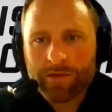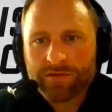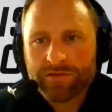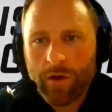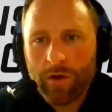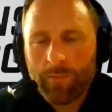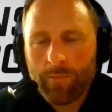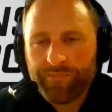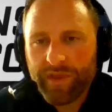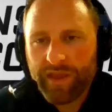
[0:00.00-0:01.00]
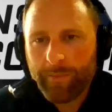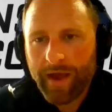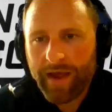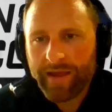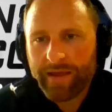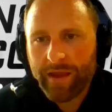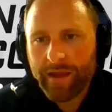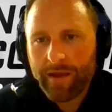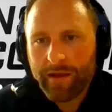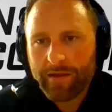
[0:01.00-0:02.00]
so in my
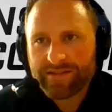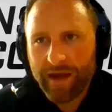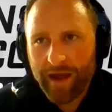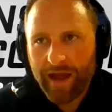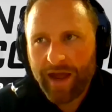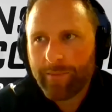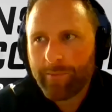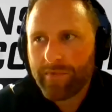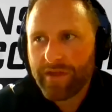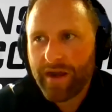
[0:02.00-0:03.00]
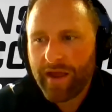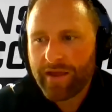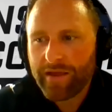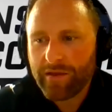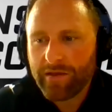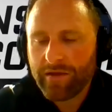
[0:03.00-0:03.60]
time that I,